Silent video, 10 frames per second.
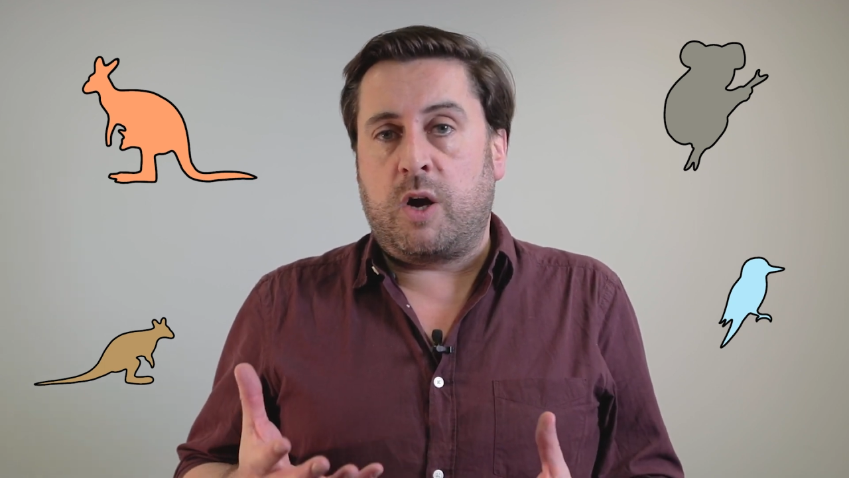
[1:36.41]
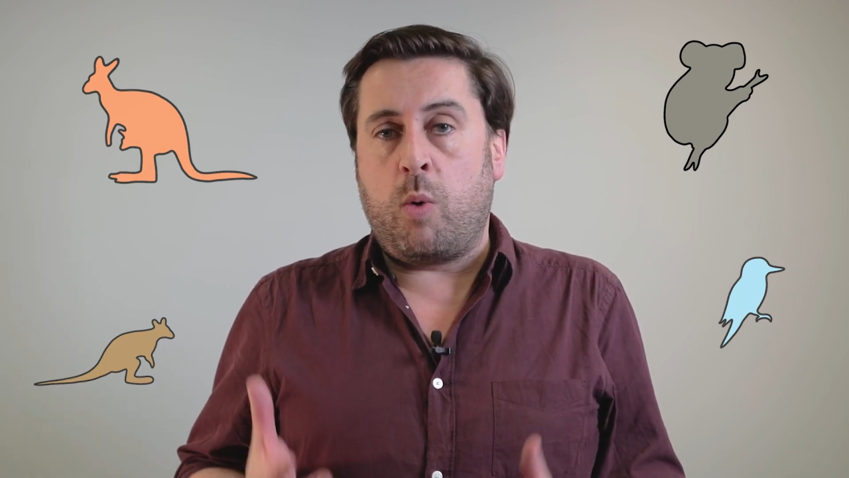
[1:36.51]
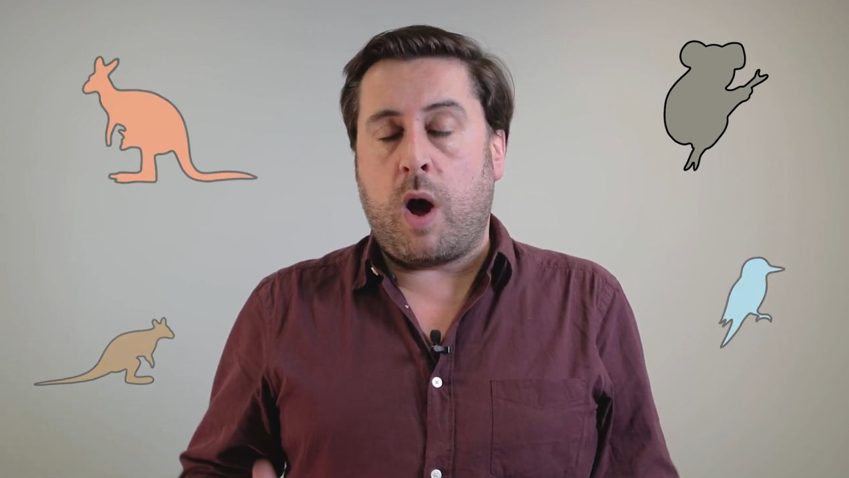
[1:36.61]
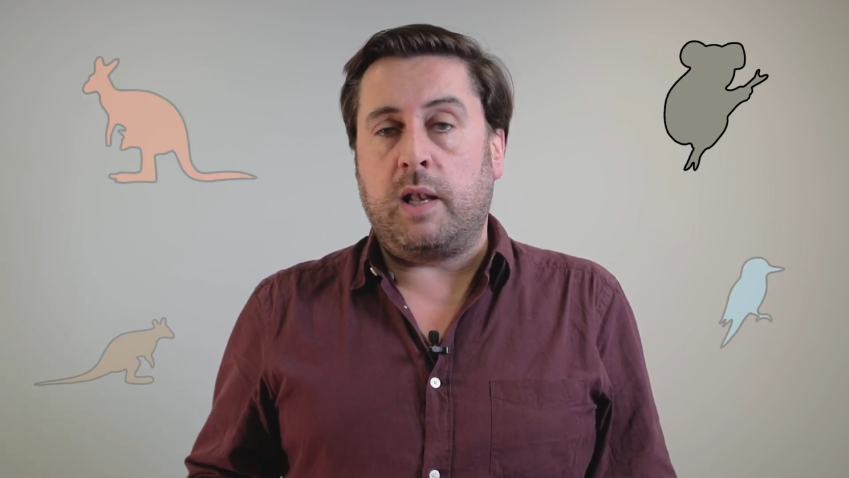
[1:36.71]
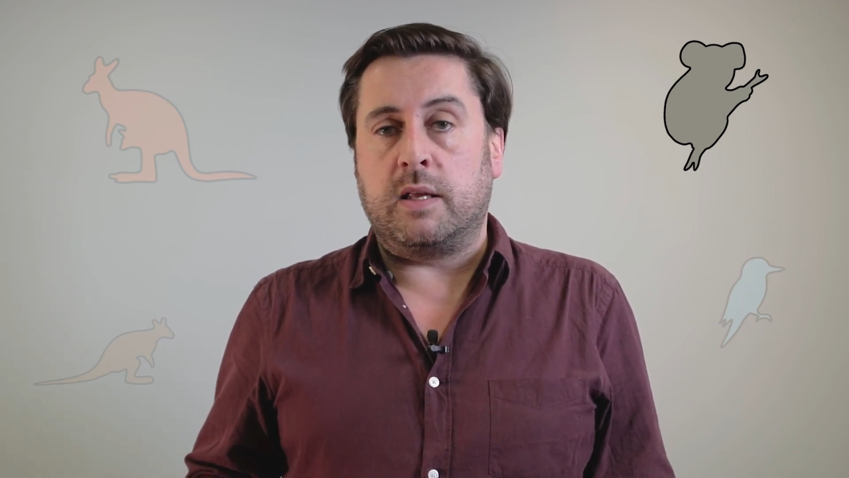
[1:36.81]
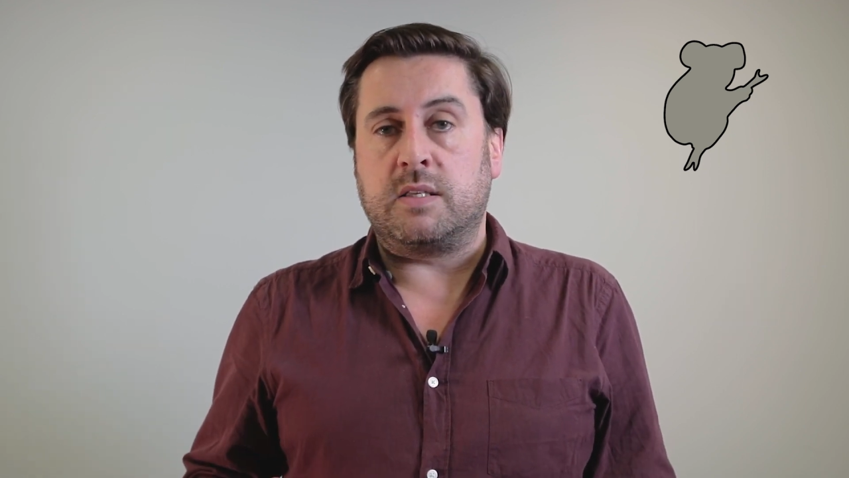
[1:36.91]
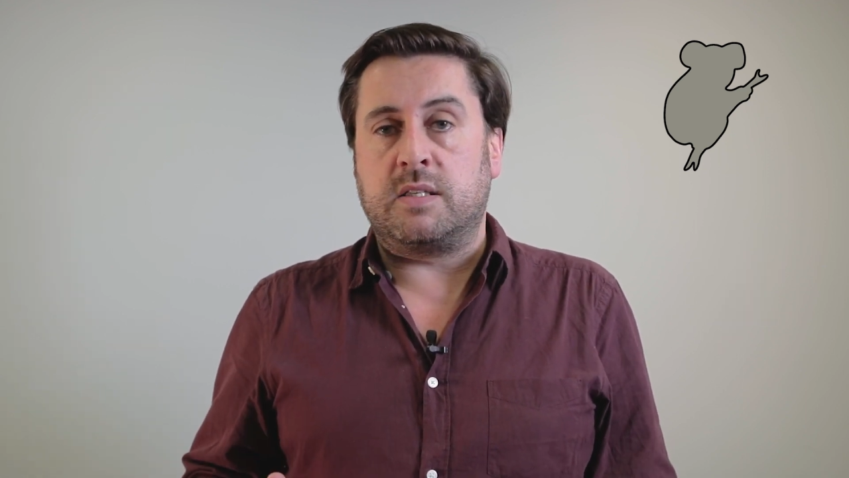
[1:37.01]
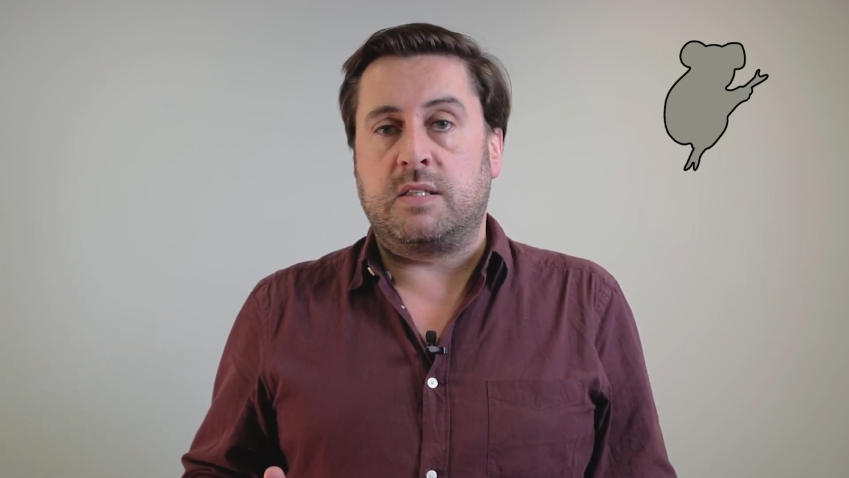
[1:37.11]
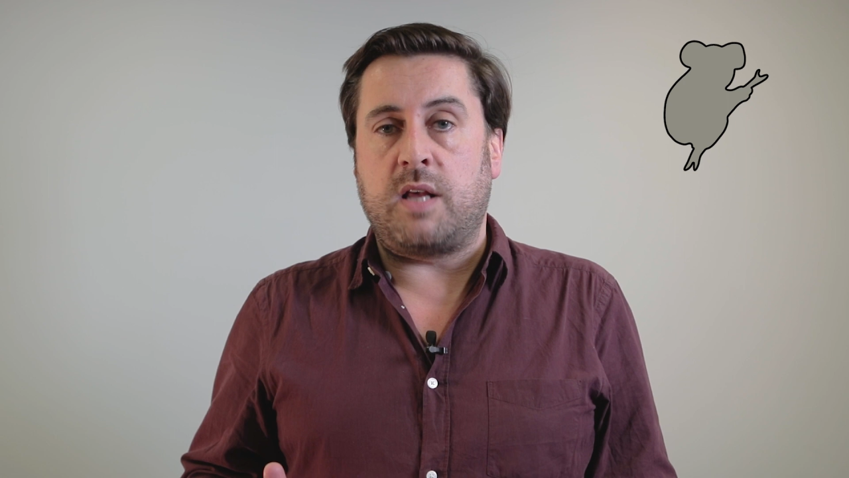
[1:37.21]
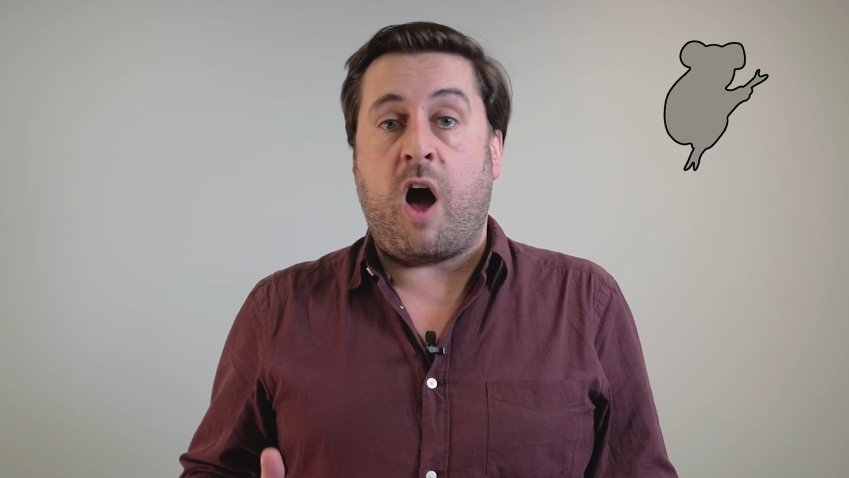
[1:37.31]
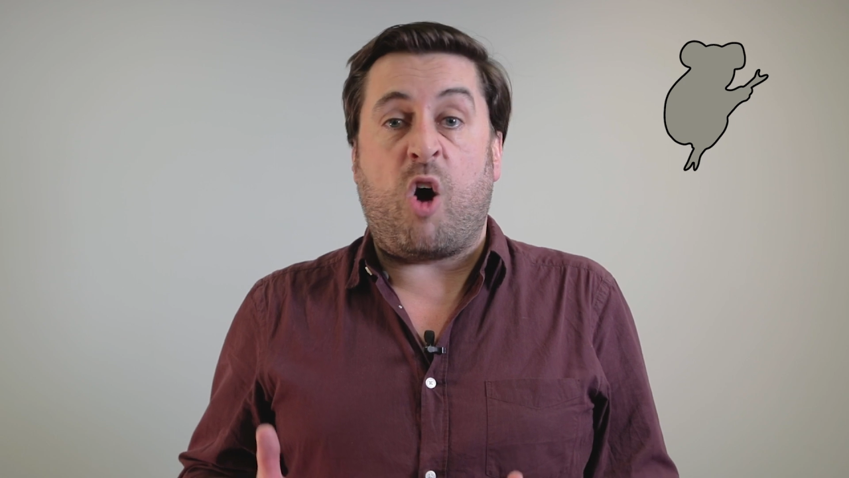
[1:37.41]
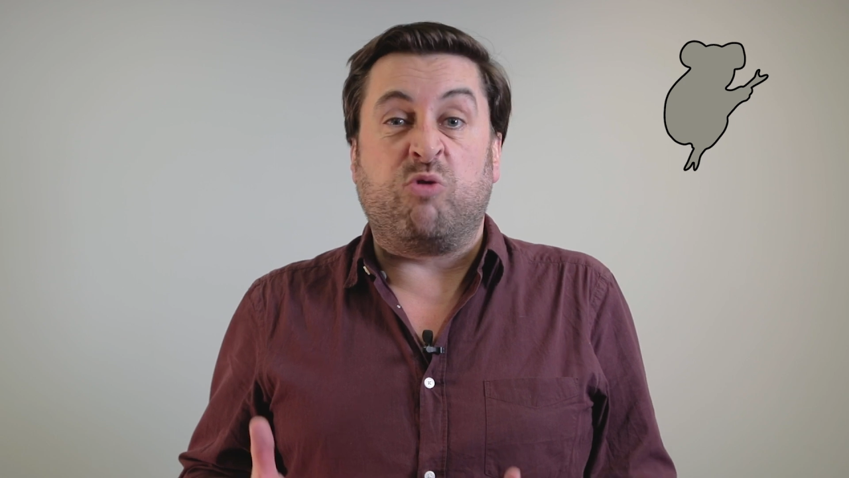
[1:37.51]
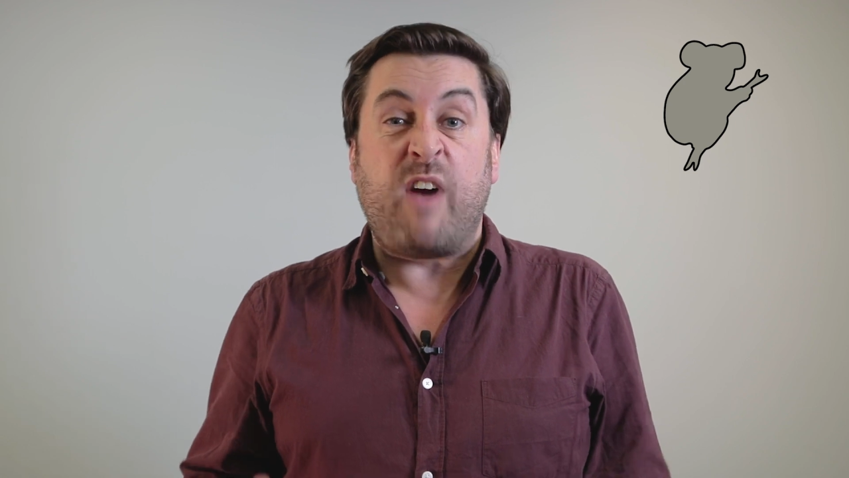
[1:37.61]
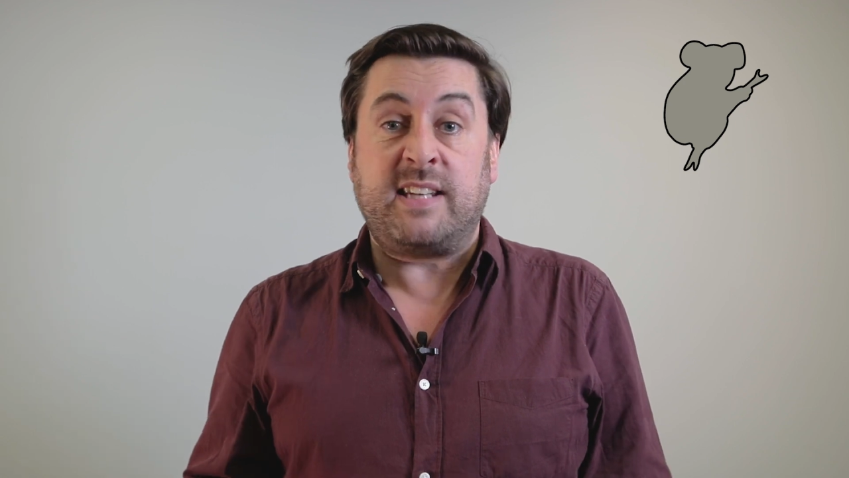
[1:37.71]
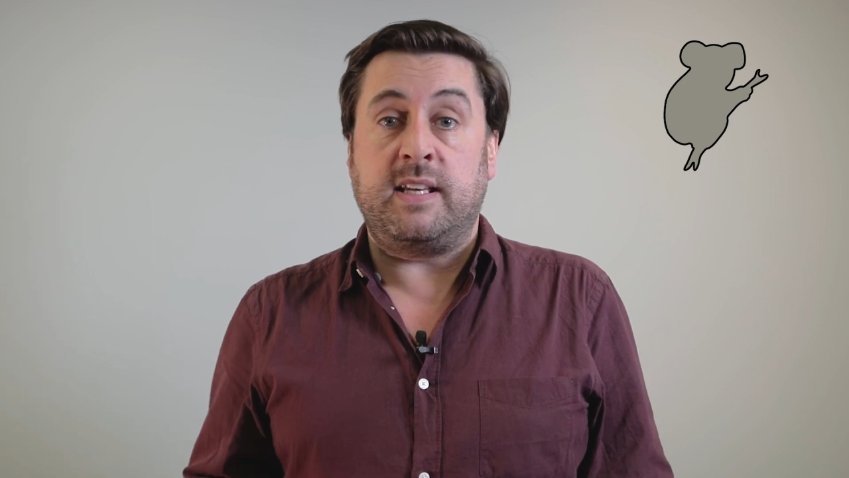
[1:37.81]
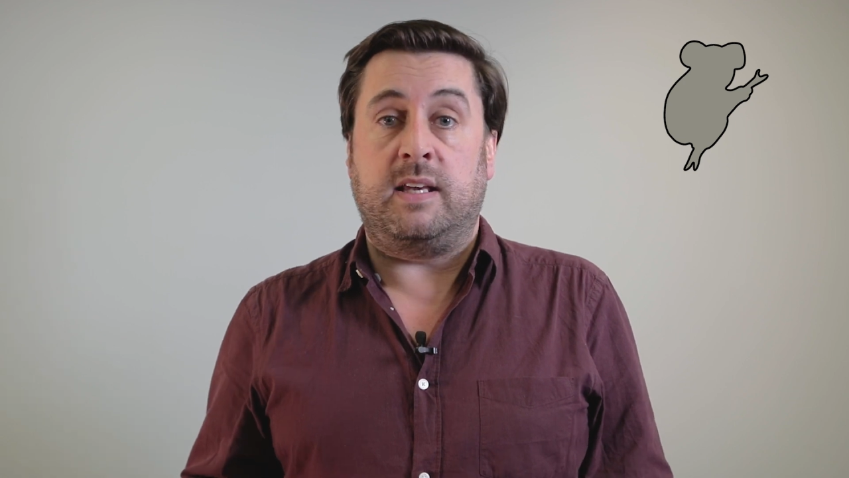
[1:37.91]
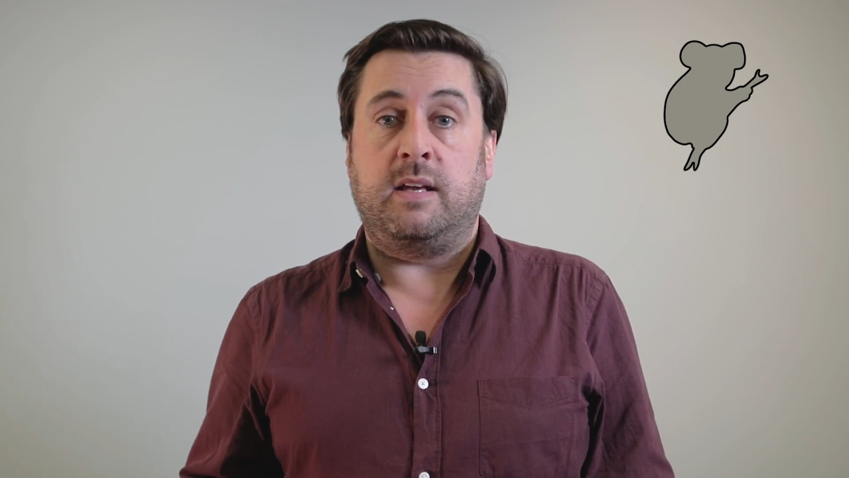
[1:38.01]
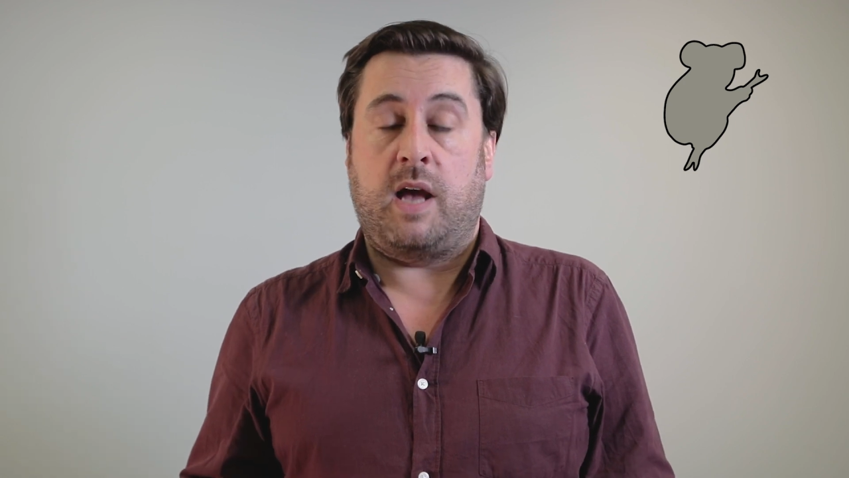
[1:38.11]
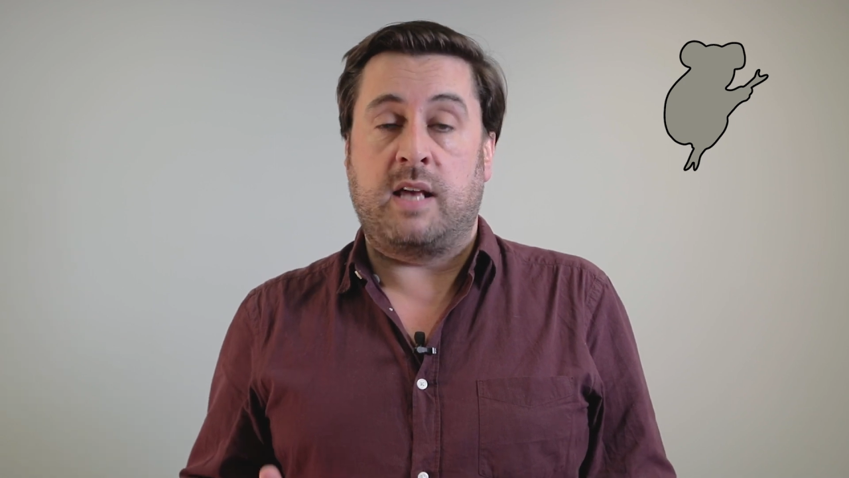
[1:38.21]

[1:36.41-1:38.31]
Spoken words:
koalas are already,